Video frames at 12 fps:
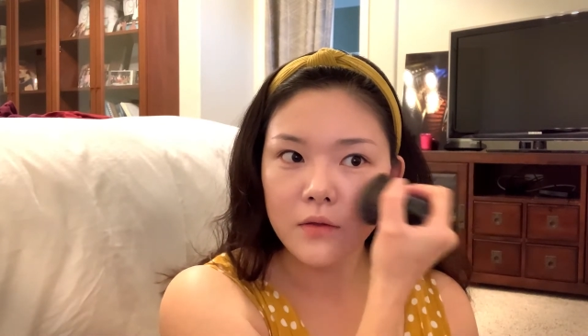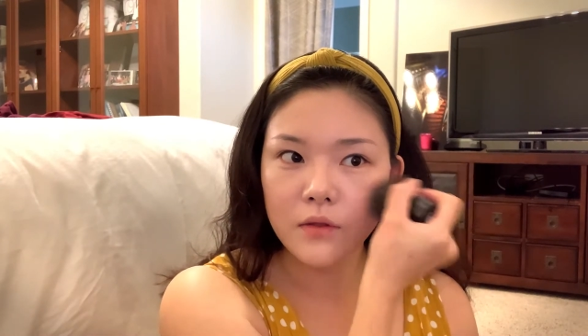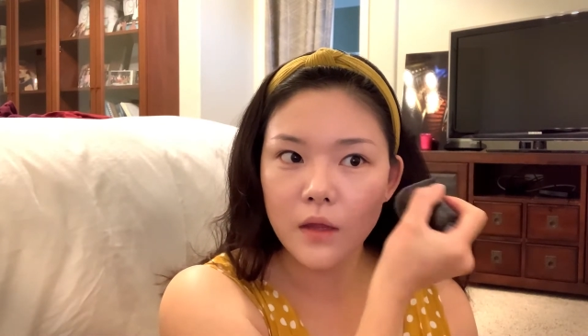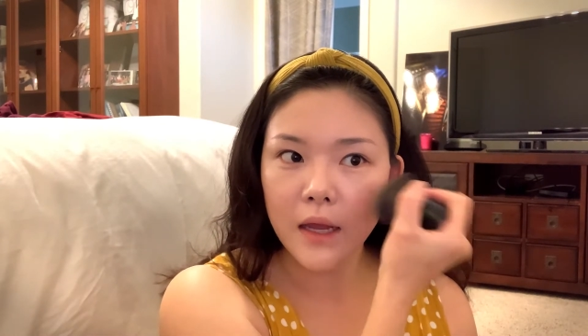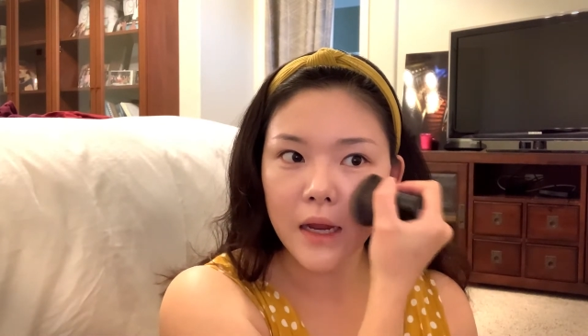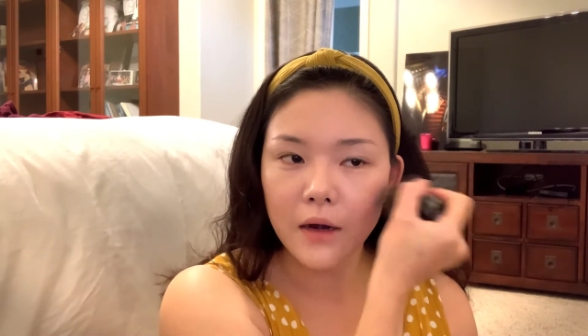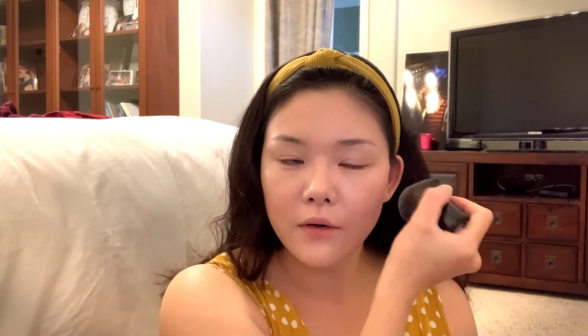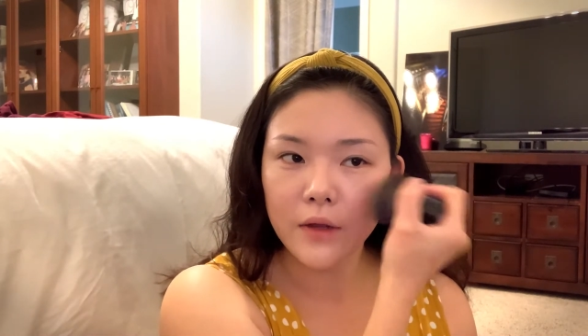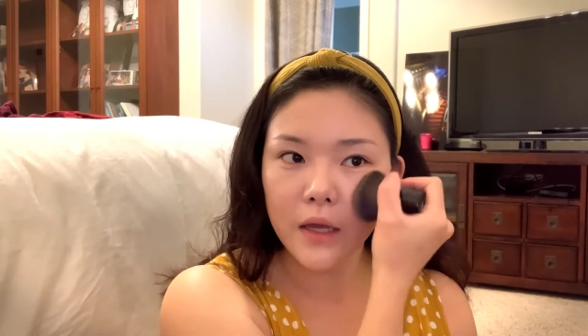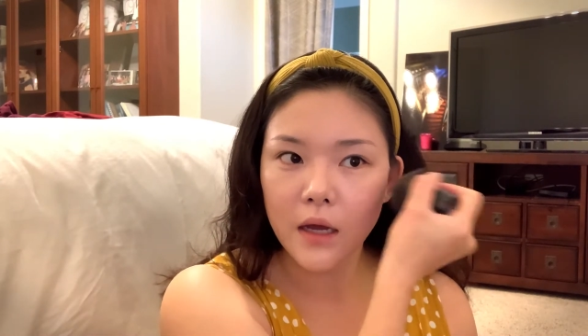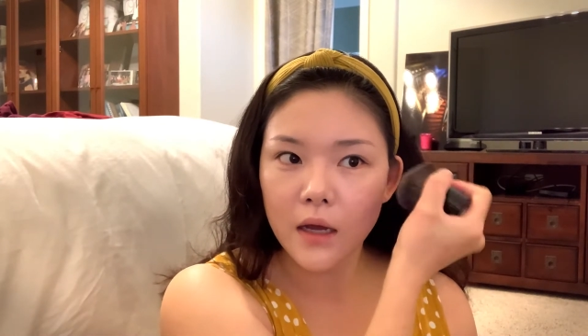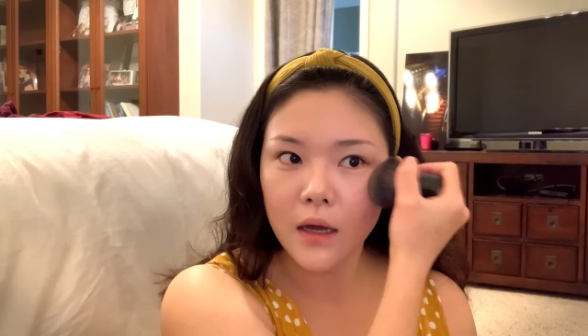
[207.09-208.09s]
the
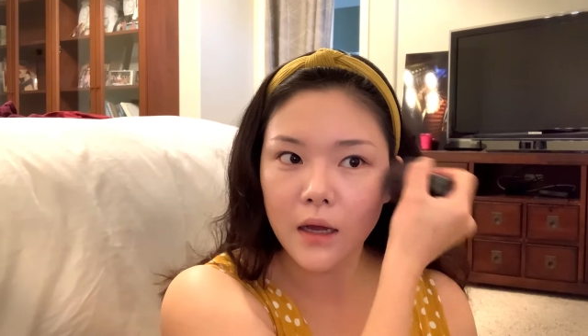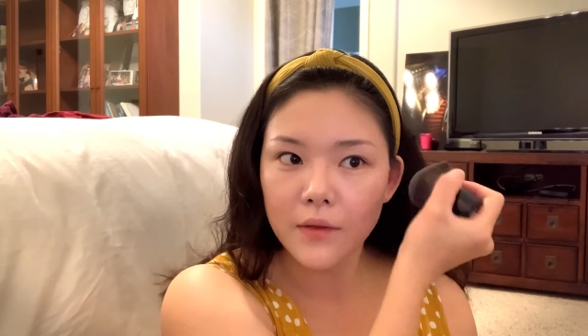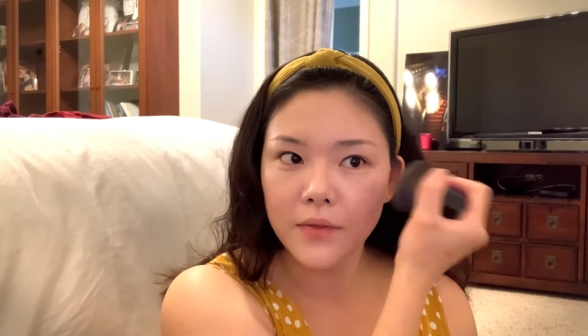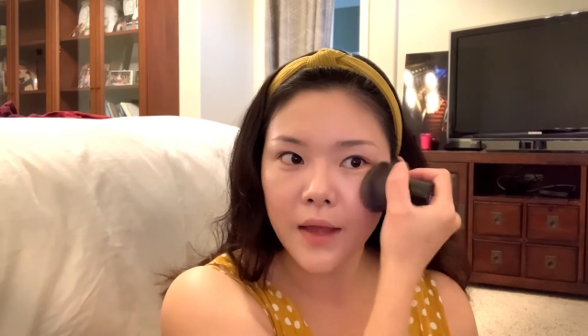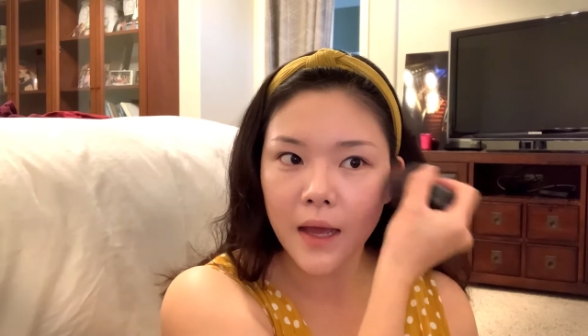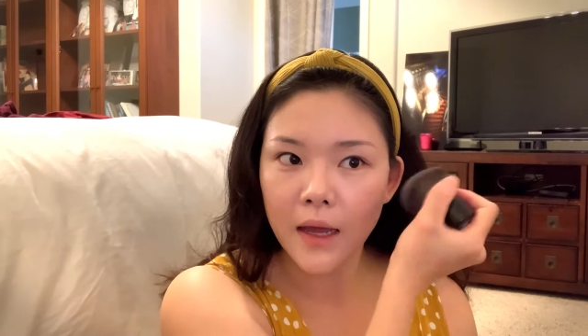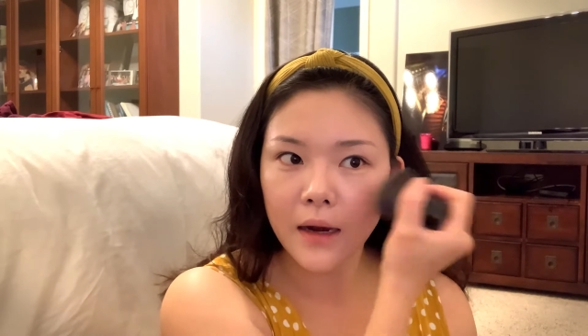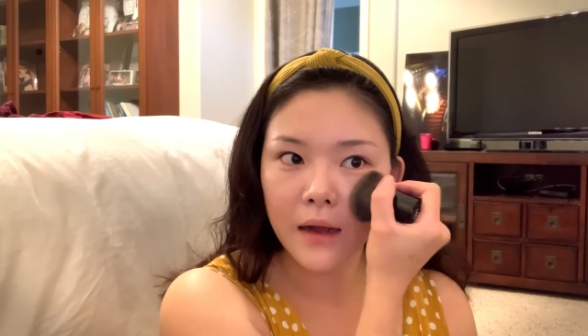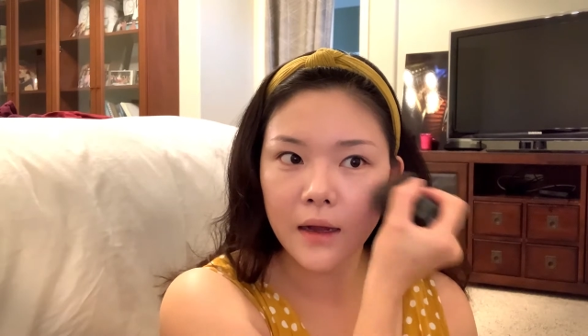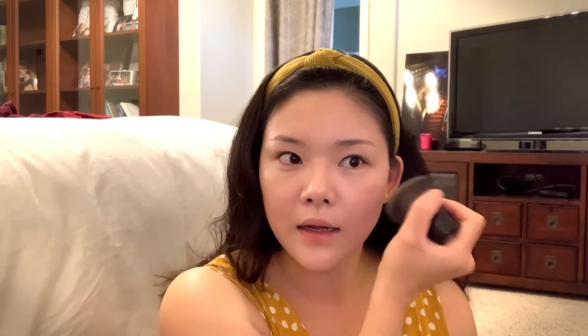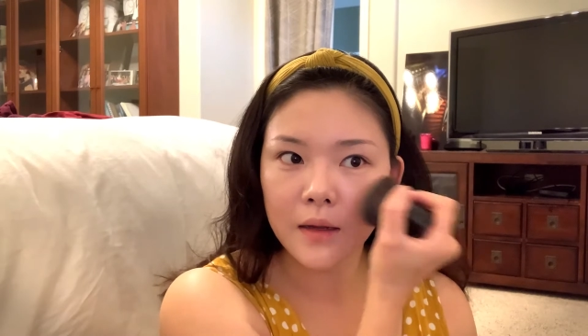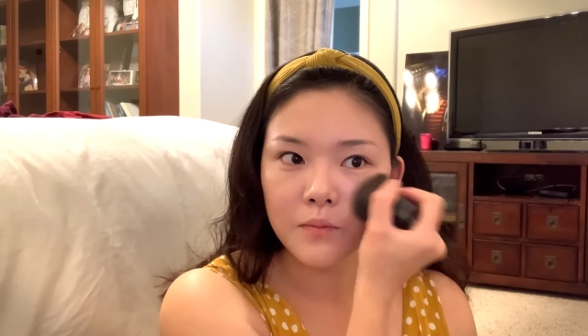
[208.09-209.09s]
area that
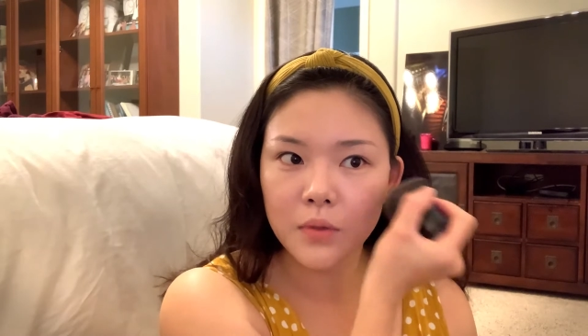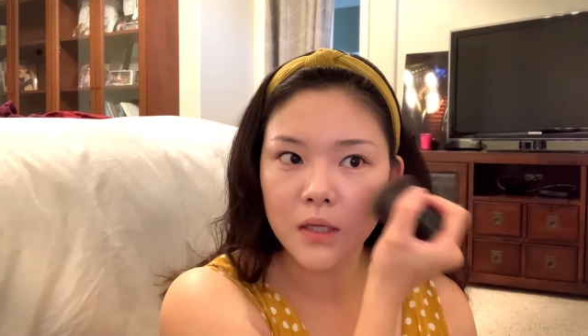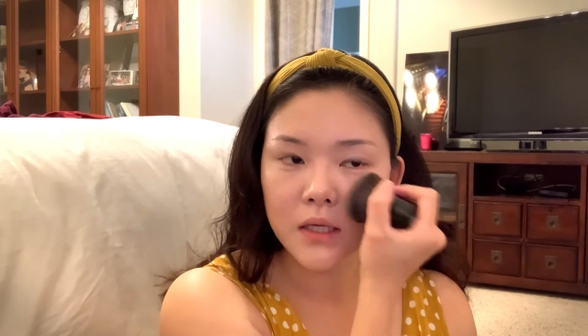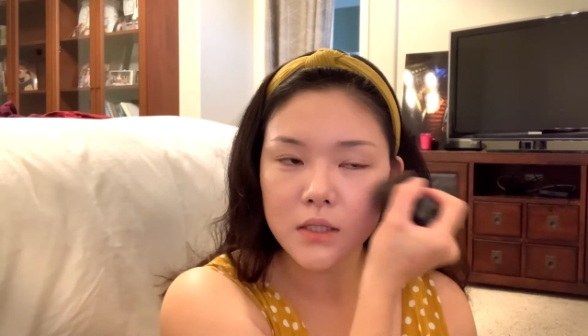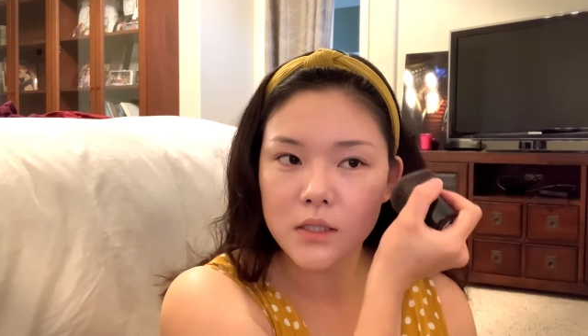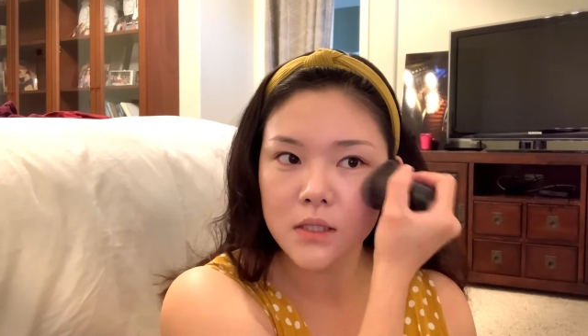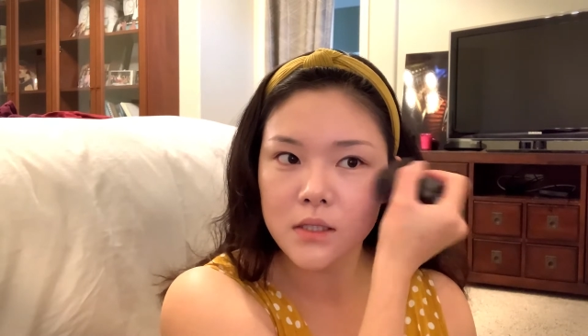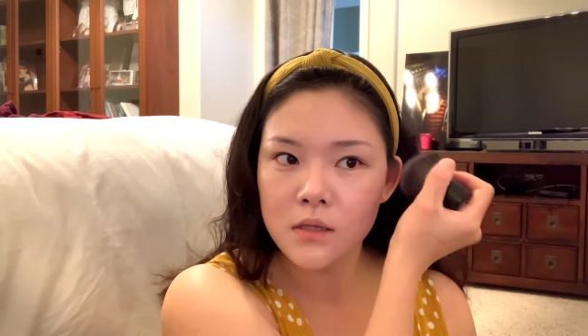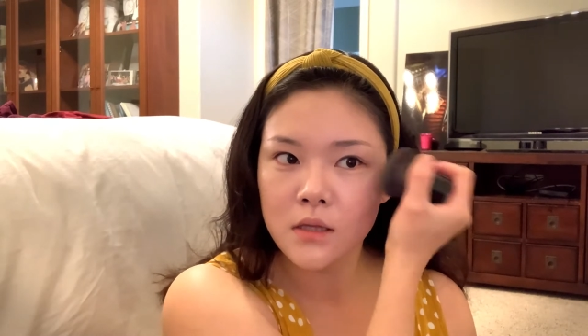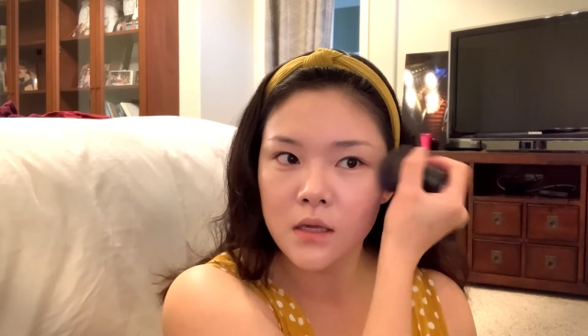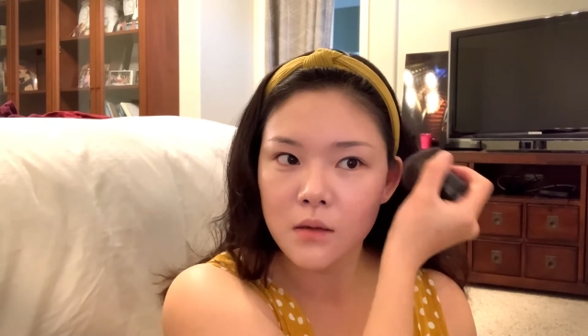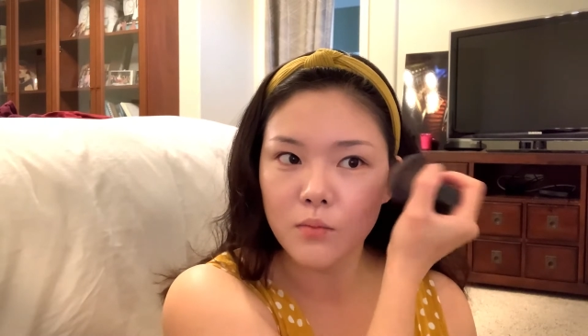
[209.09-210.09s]
I place
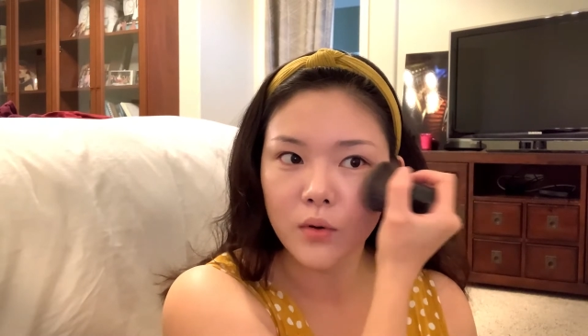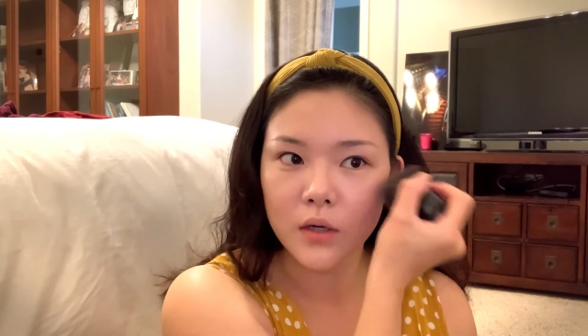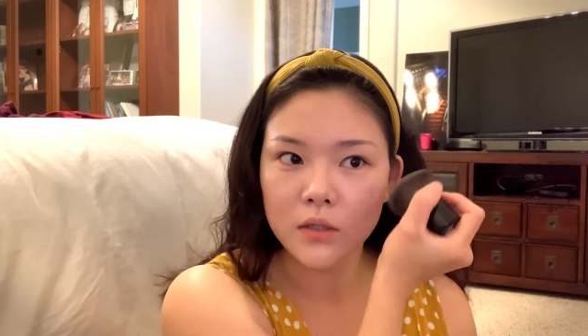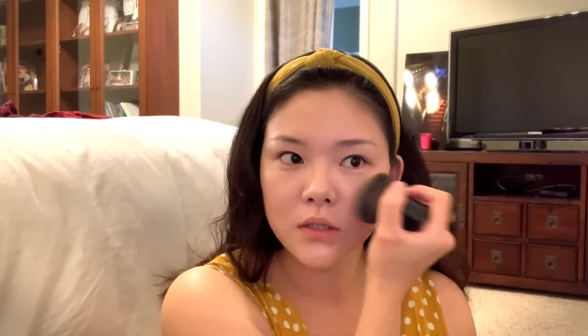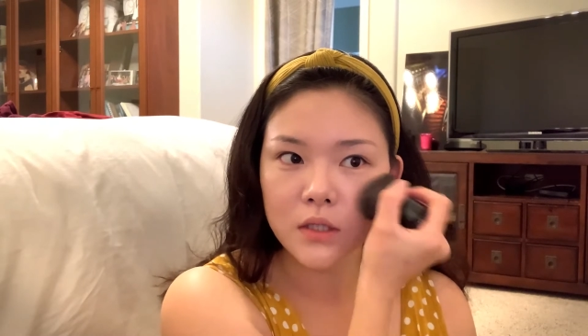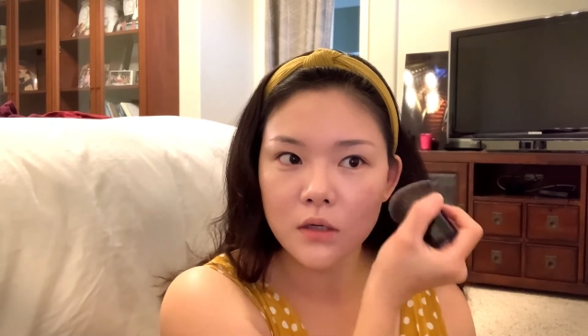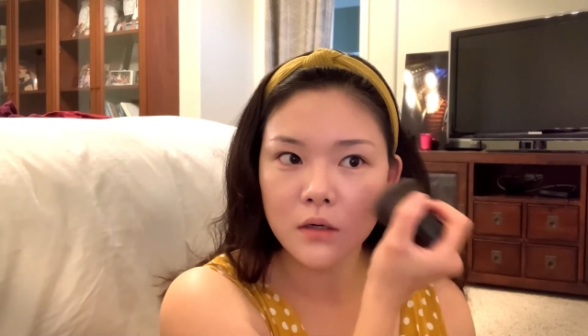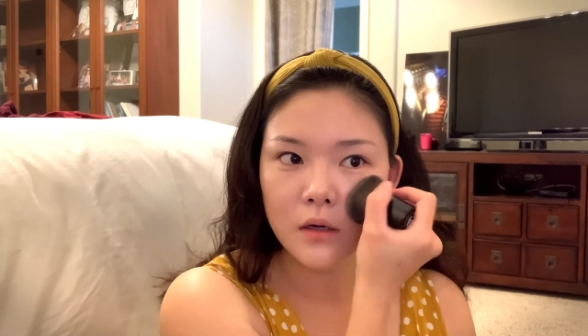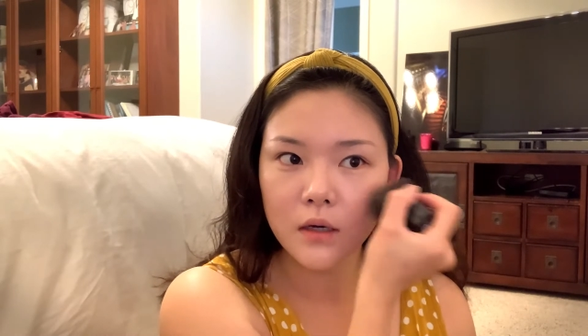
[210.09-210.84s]
the bronzer,